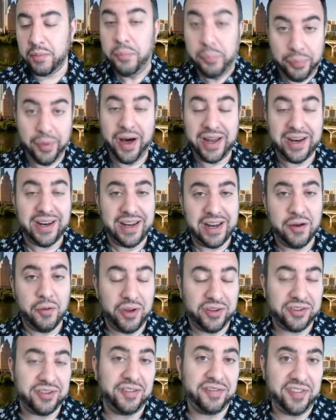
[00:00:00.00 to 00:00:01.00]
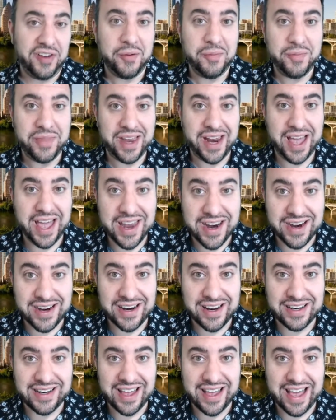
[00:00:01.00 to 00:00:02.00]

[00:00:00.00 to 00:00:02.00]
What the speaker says: but it was a film that I edited,